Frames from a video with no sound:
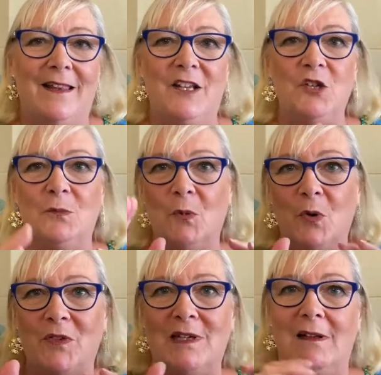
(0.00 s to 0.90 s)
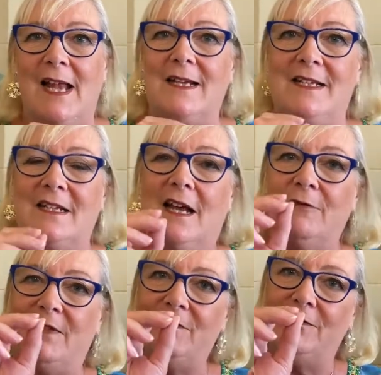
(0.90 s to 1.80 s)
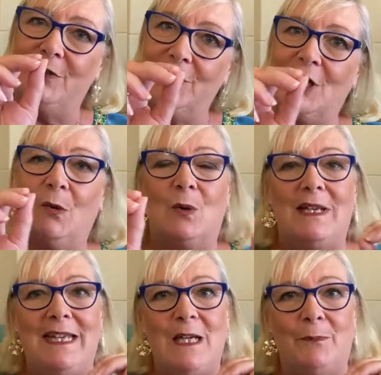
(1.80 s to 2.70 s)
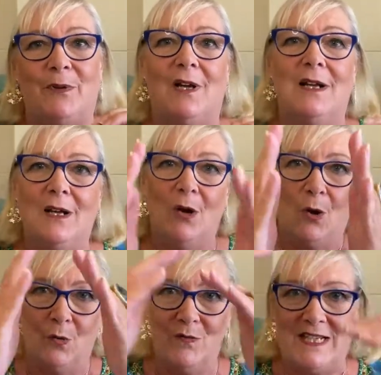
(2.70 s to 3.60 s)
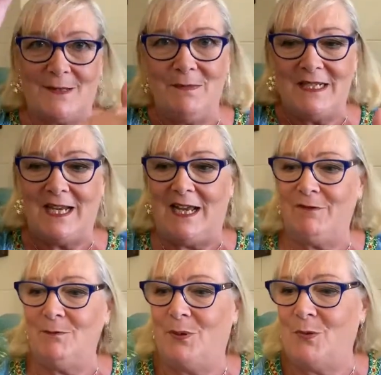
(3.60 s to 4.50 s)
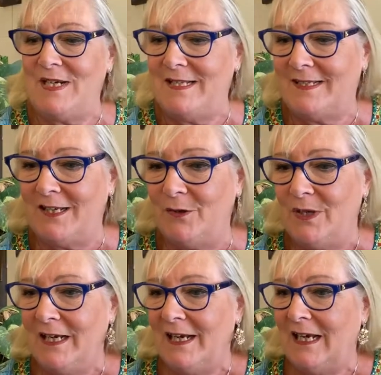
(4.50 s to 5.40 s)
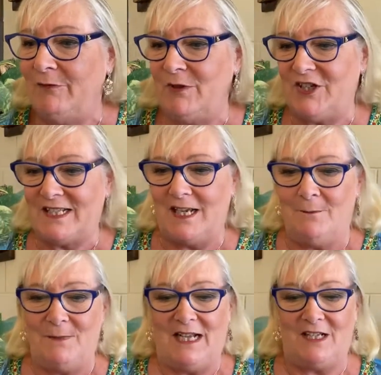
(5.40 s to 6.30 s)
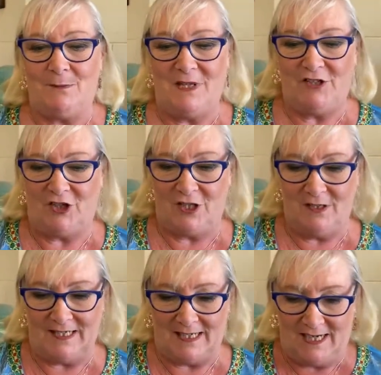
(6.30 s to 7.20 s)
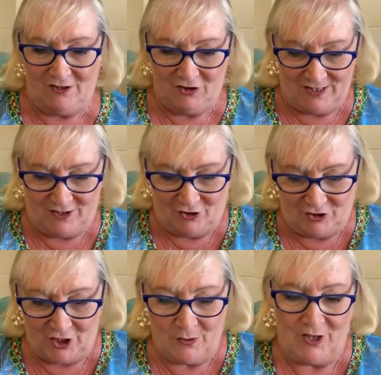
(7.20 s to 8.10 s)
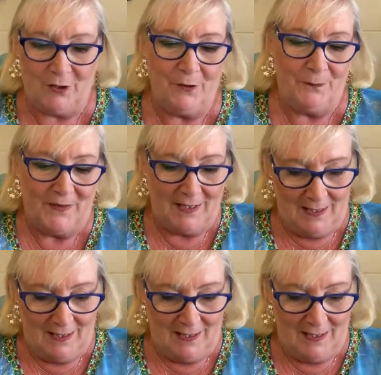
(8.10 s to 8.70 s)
then you're more than likely to have Virgo or Libra on this midheaven point. So if we just come back to my chart again, just to show you,